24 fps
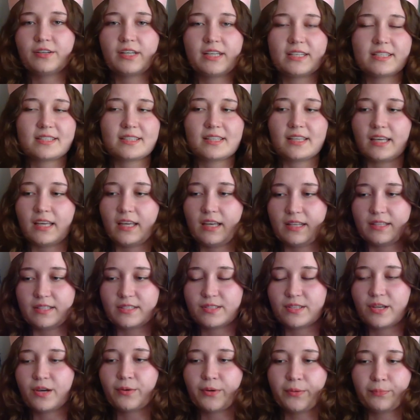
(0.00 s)
Seriously,
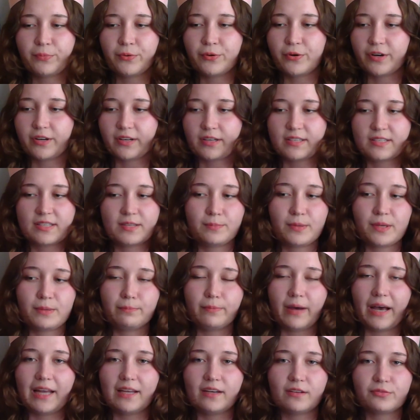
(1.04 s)
it's so important to
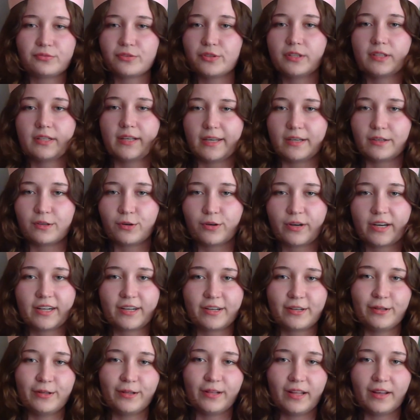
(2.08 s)
be mindful and
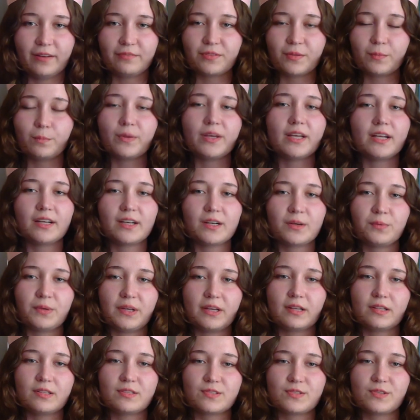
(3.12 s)
critical of the
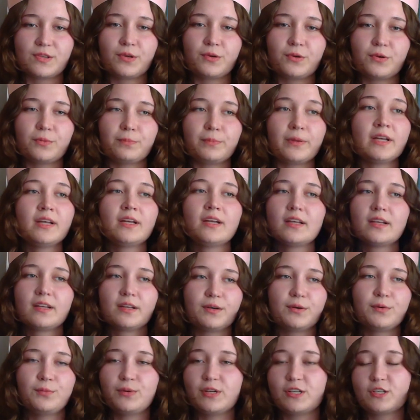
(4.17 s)
media we consume.
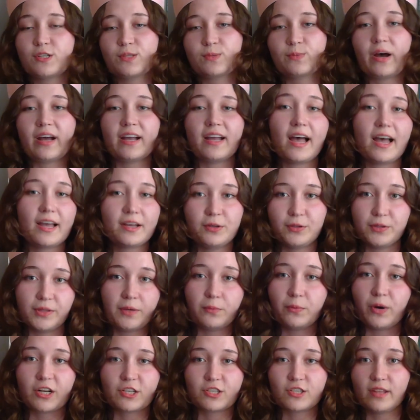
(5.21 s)
Which is why I only